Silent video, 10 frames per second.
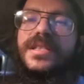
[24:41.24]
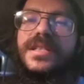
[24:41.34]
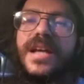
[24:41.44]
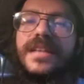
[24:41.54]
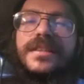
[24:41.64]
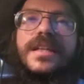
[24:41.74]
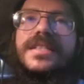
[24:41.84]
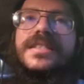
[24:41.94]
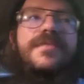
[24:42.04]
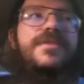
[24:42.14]
I think a
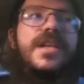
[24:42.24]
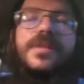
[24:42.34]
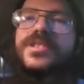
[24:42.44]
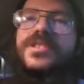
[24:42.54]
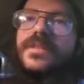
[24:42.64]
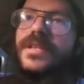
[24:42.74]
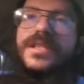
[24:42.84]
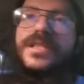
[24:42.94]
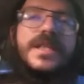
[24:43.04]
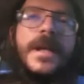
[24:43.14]
7-game
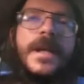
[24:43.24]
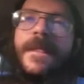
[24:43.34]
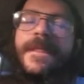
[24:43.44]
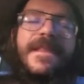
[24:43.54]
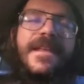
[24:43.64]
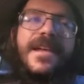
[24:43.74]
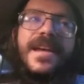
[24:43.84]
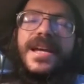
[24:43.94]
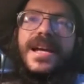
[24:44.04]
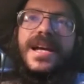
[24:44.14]
series,
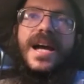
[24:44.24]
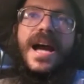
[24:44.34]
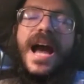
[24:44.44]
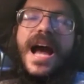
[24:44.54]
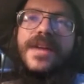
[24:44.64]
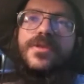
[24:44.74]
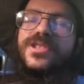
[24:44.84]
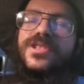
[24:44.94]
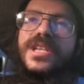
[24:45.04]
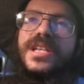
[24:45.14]
I don't
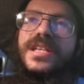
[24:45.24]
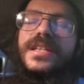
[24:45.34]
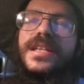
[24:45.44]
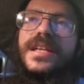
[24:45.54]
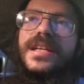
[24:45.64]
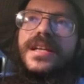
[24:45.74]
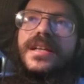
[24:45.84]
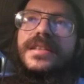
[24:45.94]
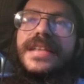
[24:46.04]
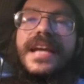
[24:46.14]
see
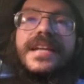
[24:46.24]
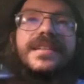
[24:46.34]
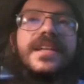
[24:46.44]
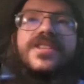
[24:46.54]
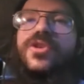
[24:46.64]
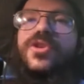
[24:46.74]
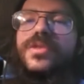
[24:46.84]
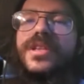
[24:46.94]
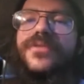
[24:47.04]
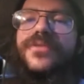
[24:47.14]
they're too
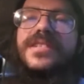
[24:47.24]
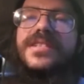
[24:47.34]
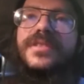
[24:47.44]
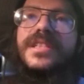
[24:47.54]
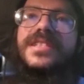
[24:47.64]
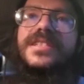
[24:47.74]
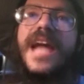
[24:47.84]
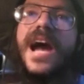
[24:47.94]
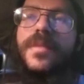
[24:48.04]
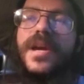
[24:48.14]
defensively
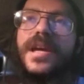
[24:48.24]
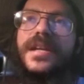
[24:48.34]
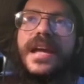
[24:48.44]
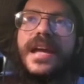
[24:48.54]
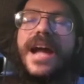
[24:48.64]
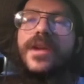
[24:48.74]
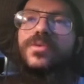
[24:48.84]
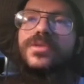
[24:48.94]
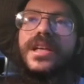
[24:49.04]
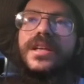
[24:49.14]
stout, man. And I
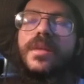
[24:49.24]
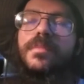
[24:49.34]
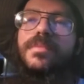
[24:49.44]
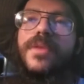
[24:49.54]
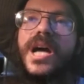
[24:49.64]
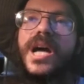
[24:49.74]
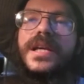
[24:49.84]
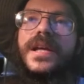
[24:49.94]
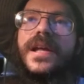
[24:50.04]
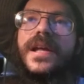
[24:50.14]
don't think LeBron
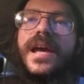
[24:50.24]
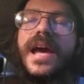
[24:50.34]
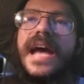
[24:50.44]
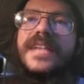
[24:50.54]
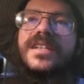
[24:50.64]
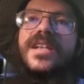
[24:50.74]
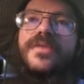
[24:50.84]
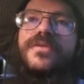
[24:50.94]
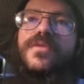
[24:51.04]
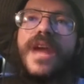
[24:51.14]
has
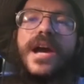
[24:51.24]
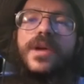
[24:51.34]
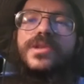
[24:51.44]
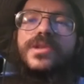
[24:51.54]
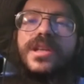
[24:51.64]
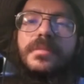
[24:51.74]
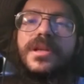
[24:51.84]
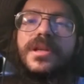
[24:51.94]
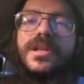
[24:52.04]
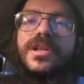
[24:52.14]
enough around him
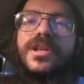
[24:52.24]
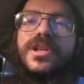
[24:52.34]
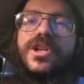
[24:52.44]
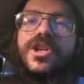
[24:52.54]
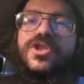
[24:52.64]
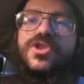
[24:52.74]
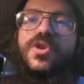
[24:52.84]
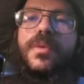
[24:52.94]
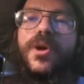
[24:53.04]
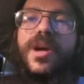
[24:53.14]
to
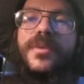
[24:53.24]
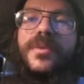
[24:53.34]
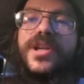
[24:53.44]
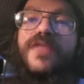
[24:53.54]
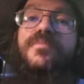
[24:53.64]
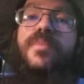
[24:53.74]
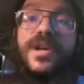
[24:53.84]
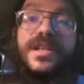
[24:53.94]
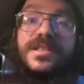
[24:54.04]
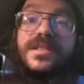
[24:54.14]
put up enough
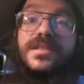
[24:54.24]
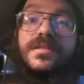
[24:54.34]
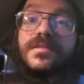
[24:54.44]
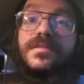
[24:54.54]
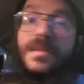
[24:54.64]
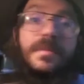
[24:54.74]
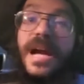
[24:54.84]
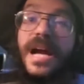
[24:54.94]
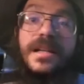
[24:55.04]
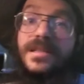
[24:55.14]
points, to be
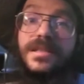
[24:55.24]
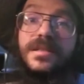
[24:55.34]
honest.